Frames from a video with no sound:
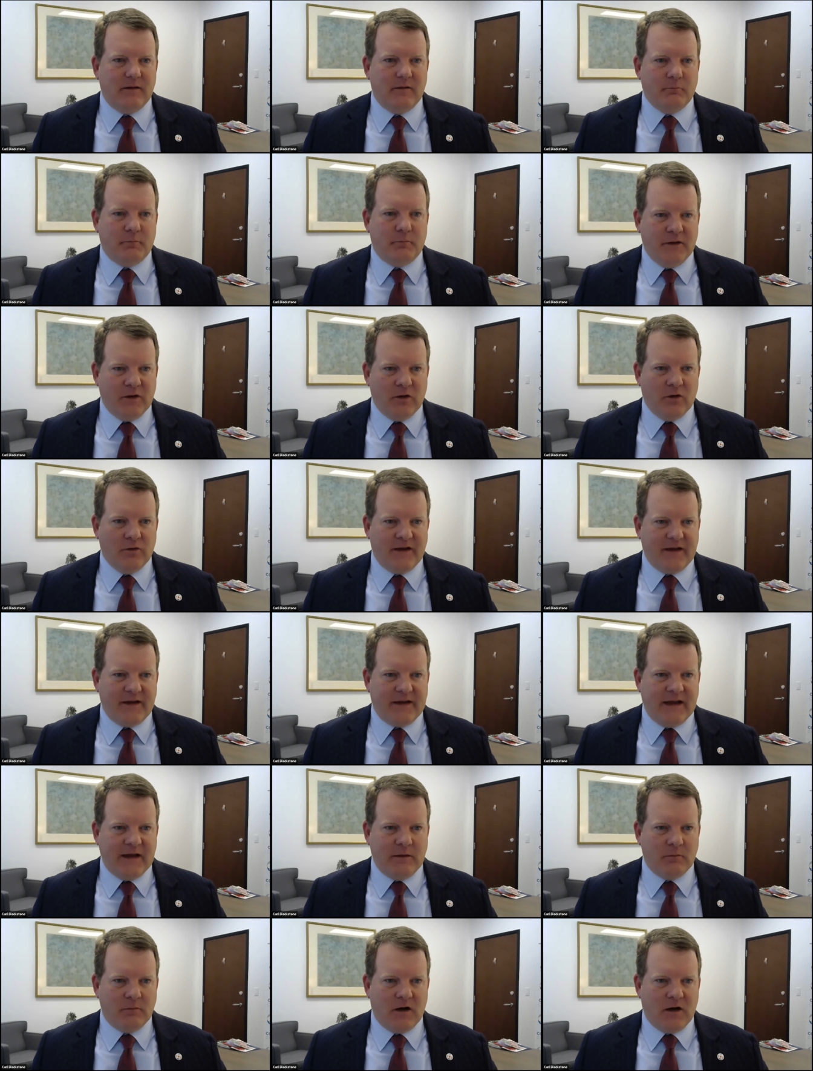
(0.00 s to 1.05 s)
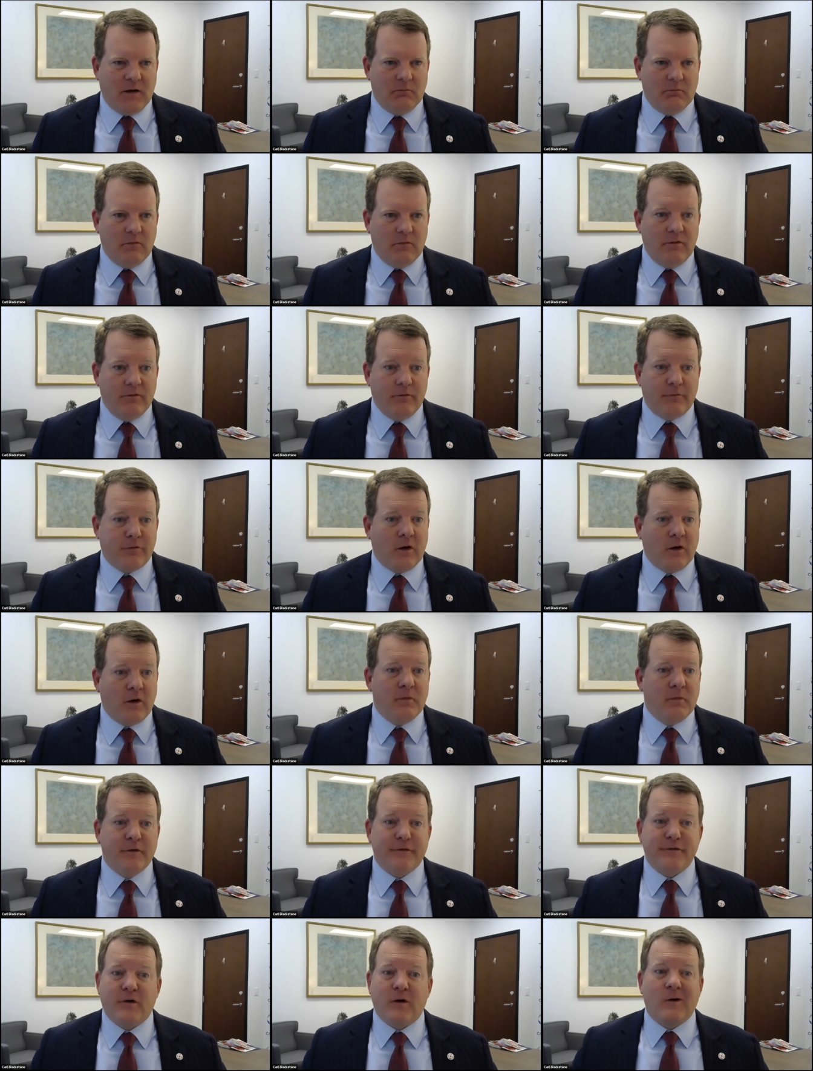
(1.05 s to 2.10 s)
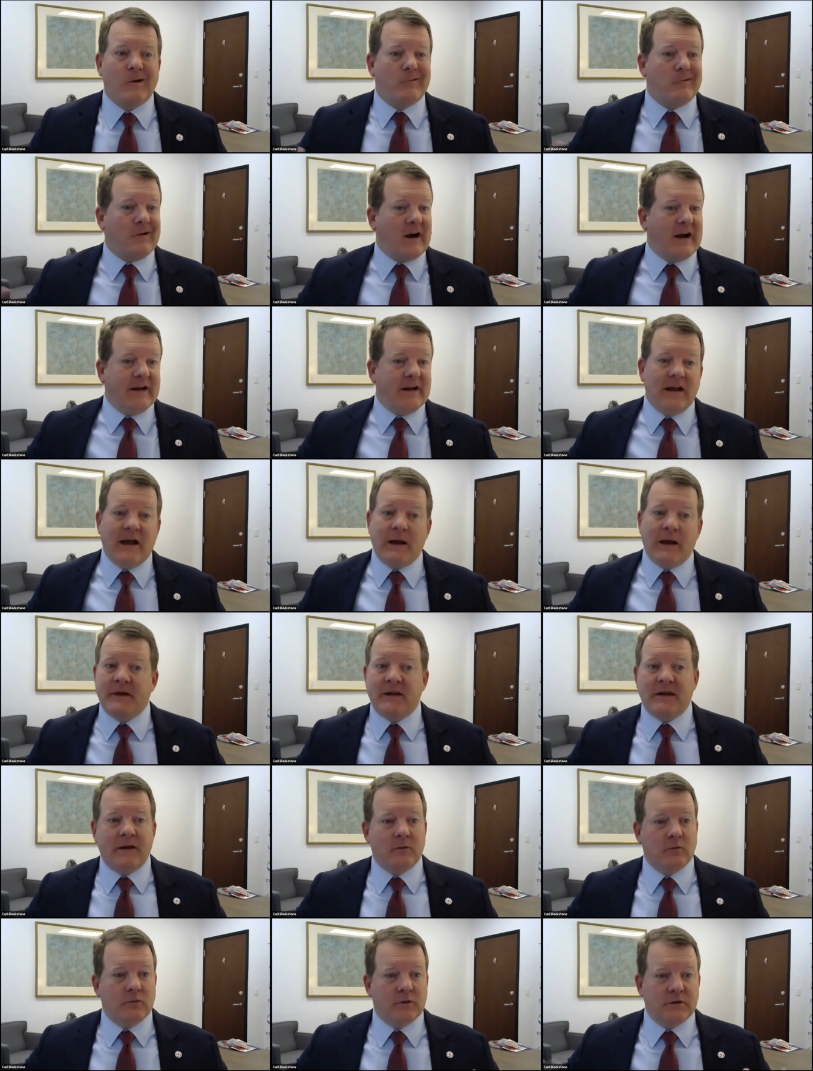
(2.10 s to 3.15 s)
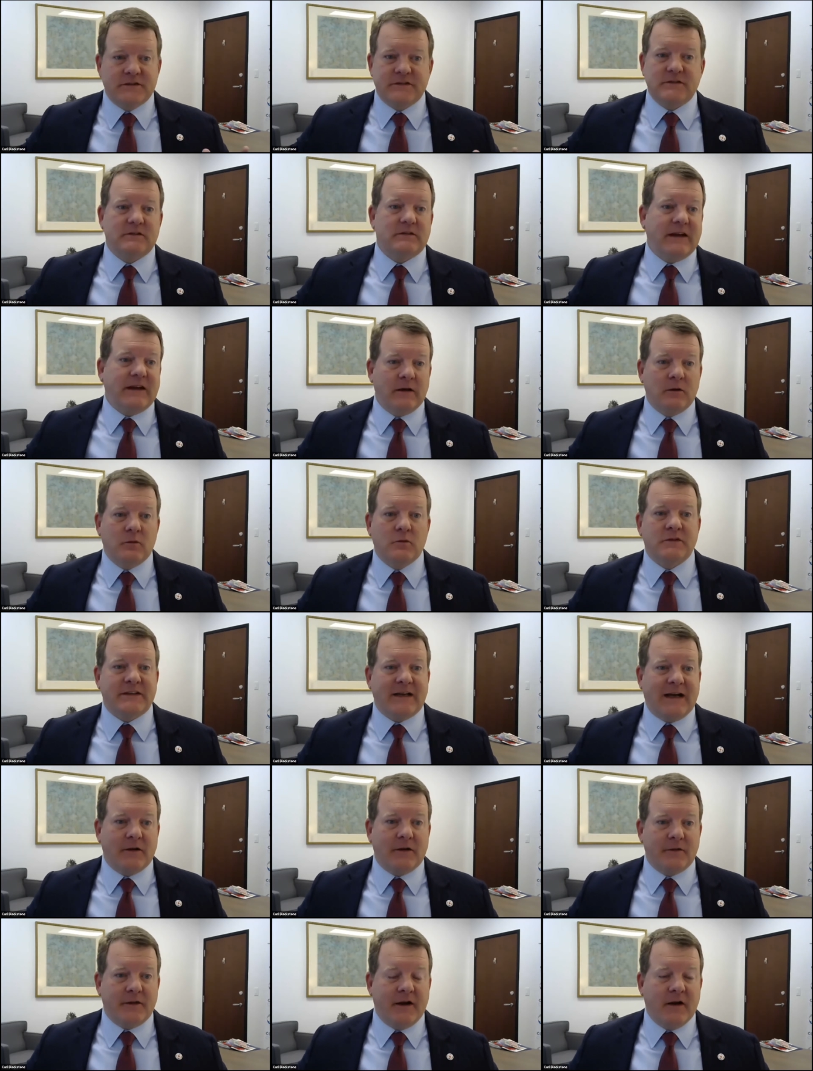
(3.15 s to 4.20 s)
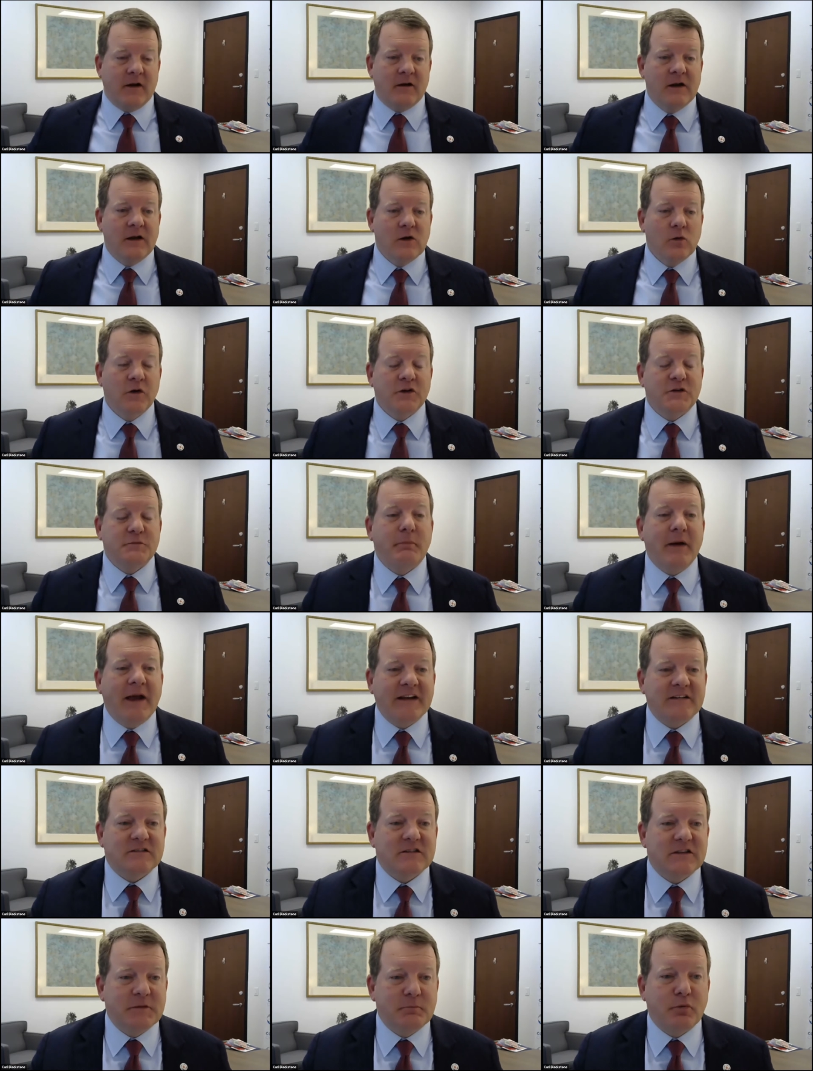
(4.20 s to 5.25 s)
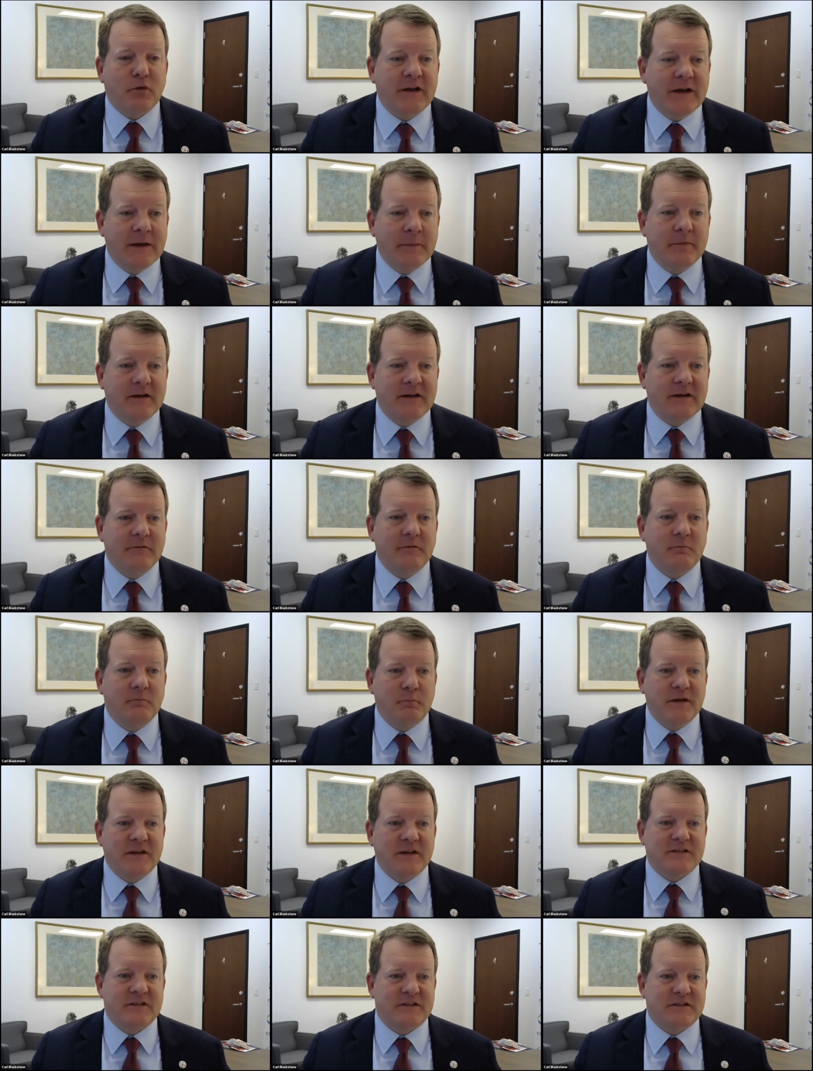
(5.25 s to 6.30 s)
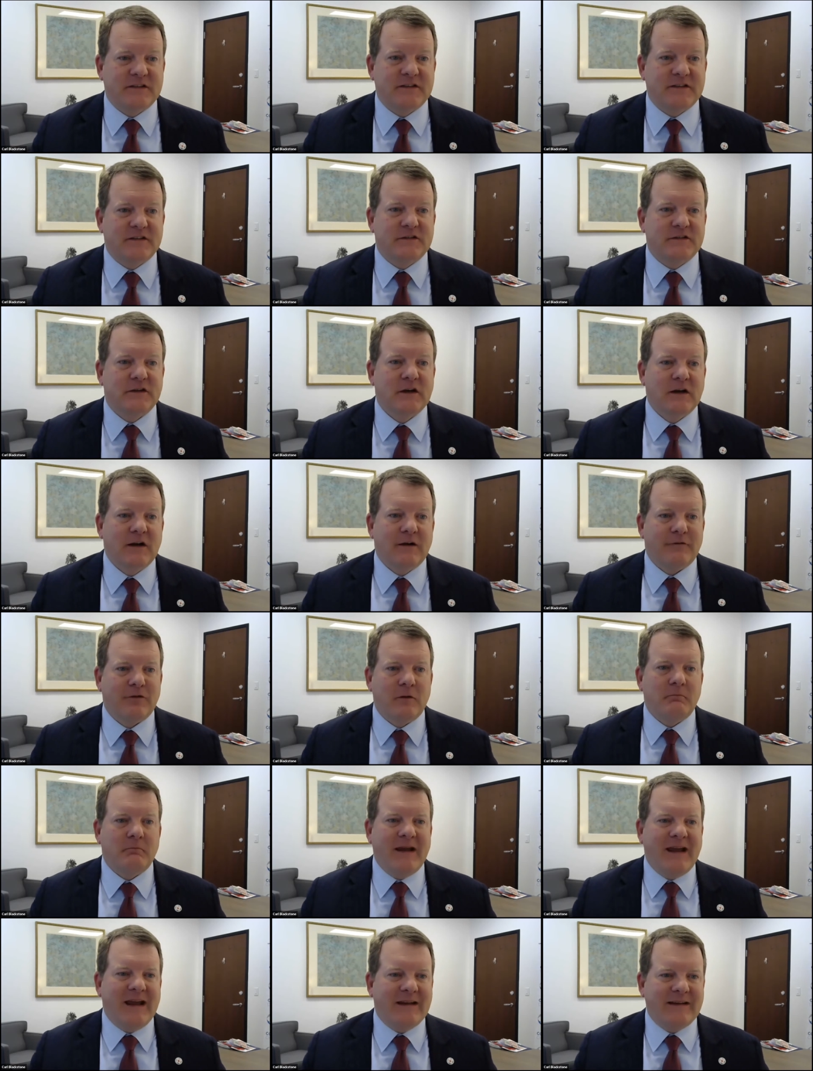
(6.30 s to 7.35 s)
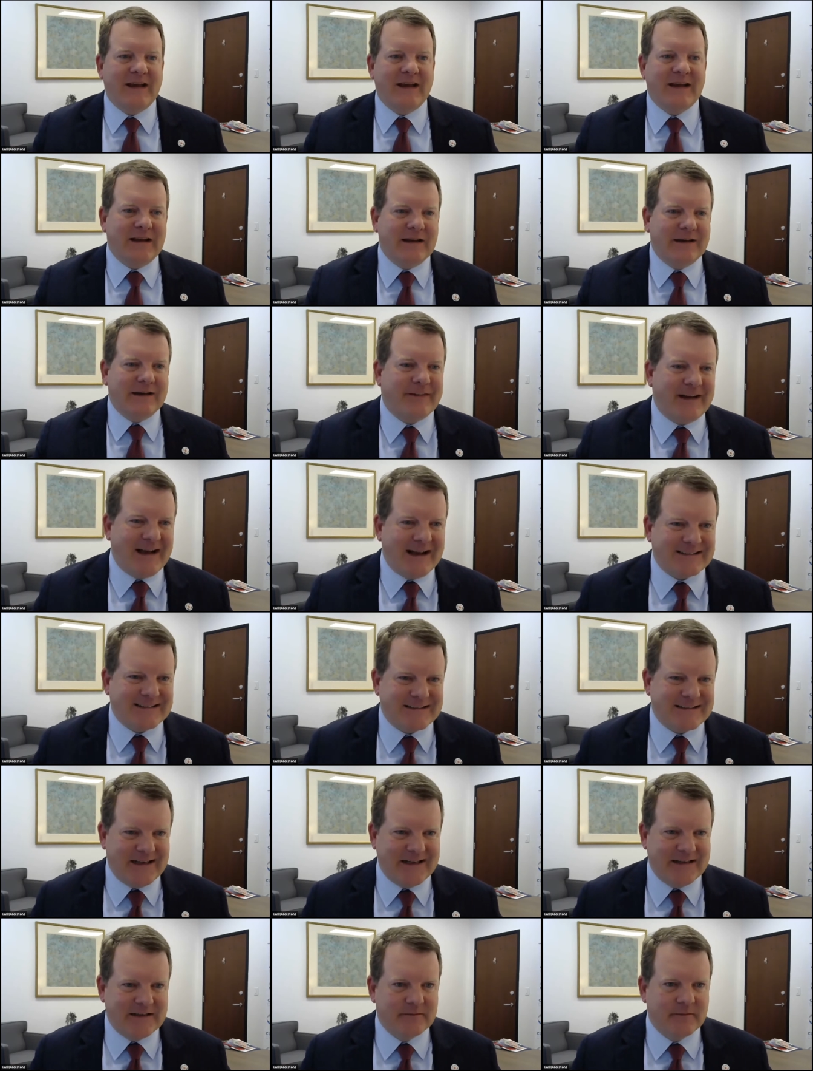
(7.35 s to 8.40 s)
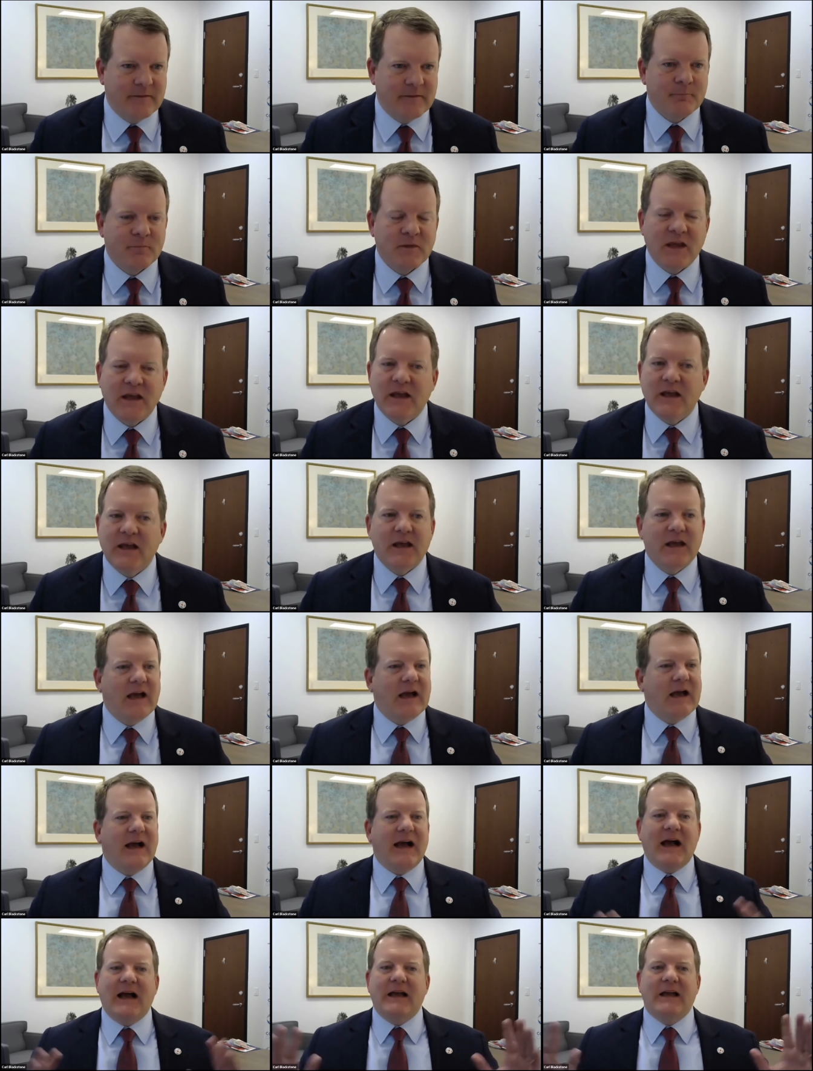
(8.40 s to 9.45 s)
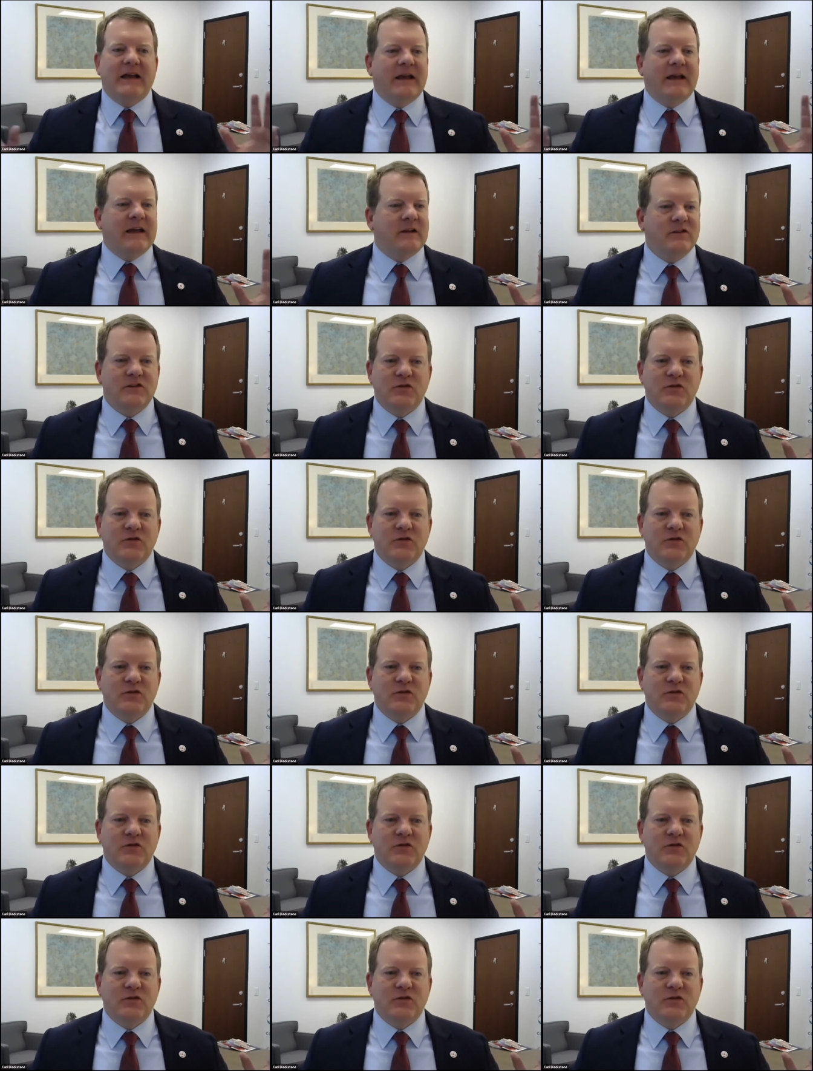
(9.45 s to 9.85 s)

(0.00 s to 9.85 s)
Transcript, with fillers: bill that came up from the far right. I mean, it was it was out there, which basically prohibited businesses from mandating a vaccine in